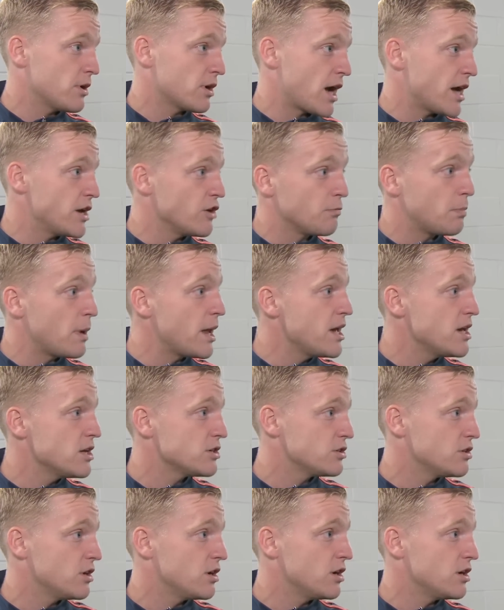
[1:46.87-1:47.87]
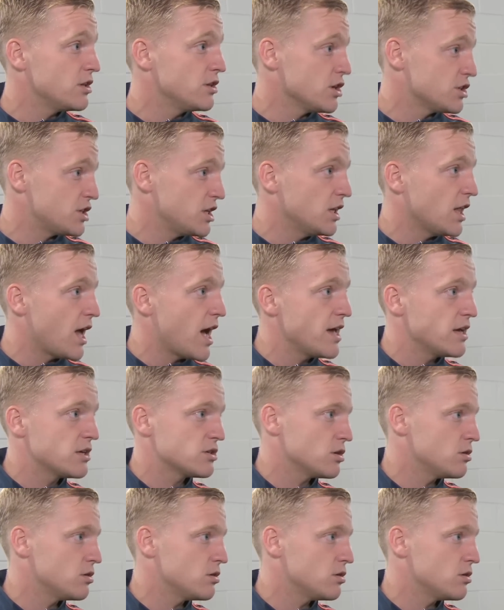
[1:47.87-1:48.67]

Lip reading: kind of players does he like.